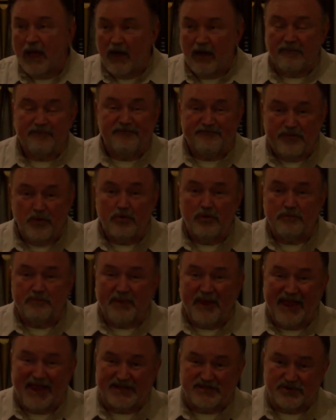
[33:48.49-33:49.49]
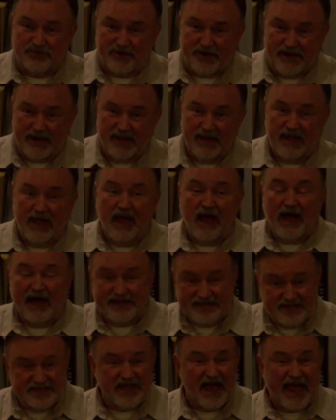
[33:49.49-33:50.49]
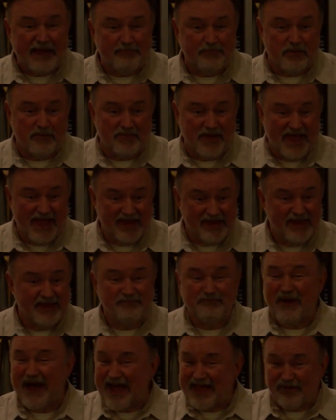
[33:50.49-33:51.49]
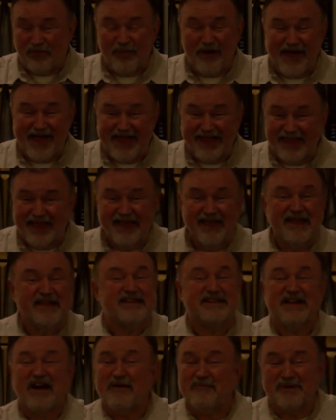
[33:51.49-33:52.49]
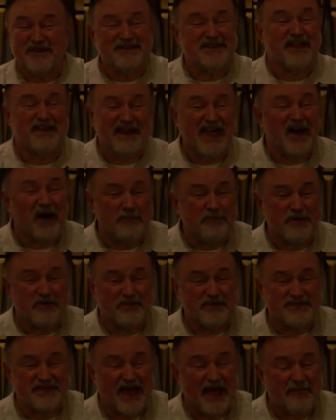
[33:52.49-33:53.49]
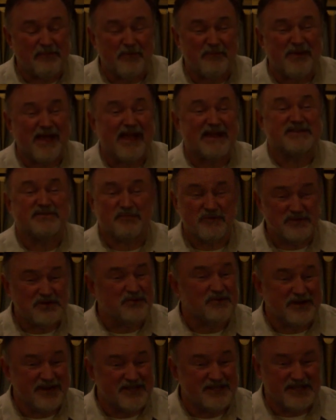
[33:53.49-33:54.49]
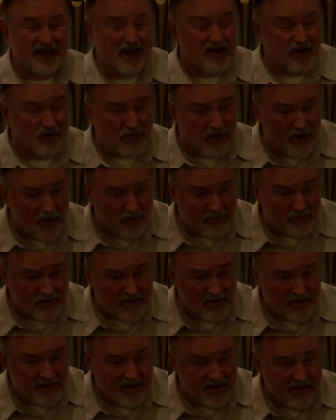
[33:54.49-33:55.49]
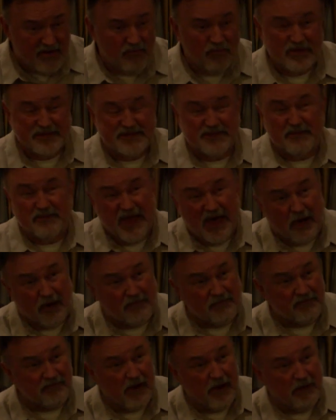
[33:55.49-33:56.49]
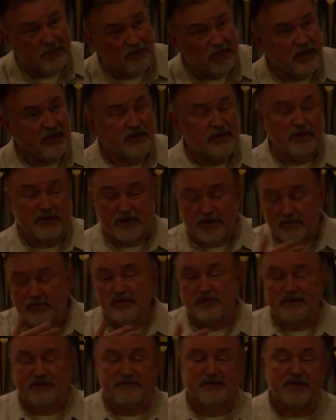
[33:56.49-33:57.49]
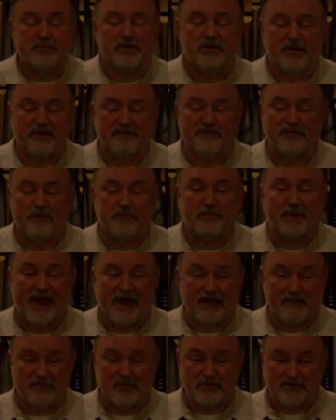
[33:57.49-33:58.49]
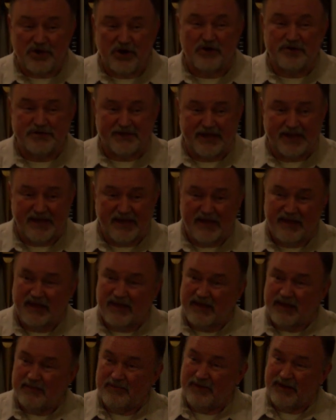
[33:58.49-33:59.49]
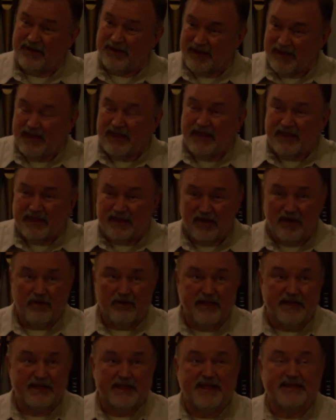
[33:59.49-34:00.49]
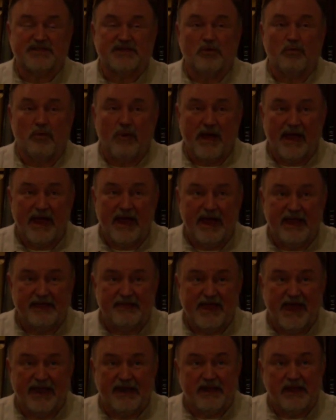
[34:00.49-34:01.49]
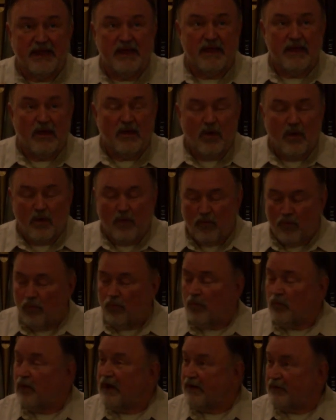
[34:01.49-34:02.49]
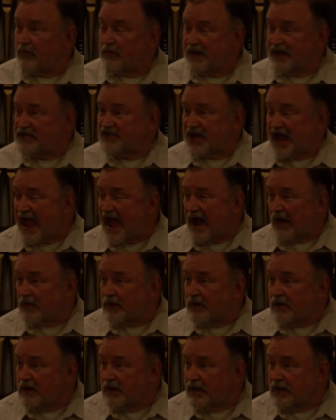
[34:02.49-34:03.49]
a food pantry, a diaper bank. And by the way, government doesn't help you with diaper banks. We're doing this on our own with some help from Community Food Bank of New Jersey. But it's a way that we reach out